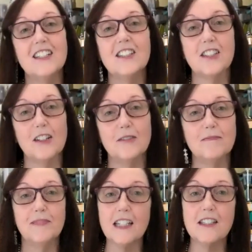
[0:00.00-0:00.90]
so
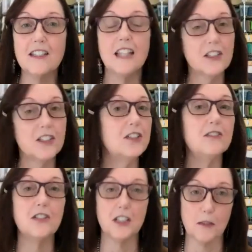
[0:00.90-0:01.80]
that's that's a
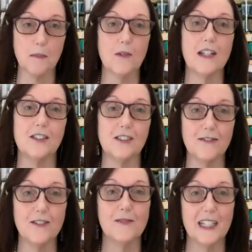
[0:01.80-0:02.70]
huge inspiration
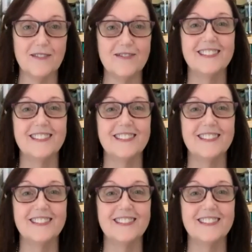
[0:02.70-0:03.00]
for me.